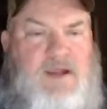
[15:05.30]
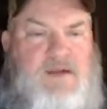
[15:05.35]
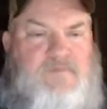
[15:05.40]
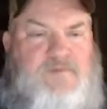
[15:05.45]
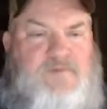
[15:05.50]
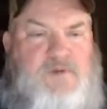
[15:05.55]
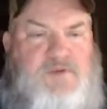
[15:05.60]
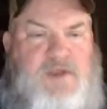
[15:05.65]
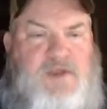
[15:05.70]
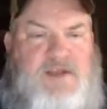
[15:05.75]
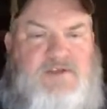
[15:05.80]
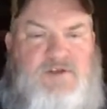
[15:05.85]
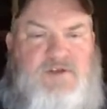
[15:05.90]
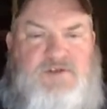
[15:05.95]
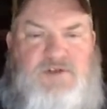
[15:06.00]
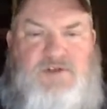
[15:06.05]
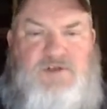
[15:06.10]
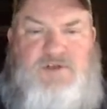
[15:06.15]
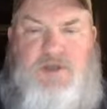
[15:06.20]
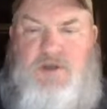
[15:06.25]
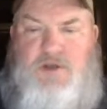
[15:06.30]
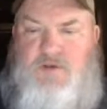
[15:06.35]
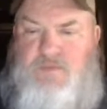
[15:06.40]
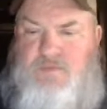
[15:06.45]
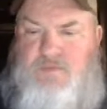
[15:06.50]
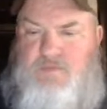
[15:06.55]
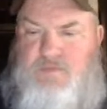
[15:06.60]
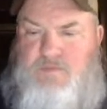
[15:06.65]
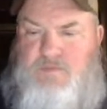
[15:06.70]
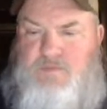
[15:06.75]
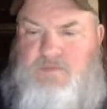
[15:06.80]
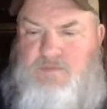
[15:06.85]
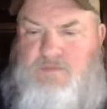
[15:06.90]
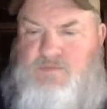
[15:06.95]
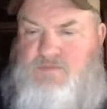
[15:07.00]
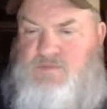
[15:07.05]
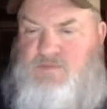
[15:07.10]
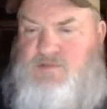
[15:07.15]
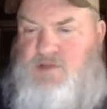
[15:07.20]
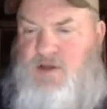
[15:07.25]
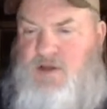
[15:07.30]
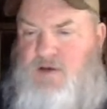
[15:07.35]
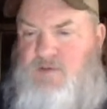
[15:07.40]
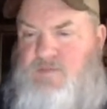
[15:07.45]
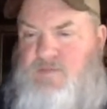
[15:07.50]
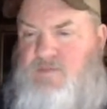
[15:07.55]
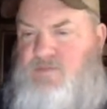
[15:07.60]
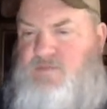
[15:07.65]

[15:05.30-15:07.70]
a few things on YouTube. So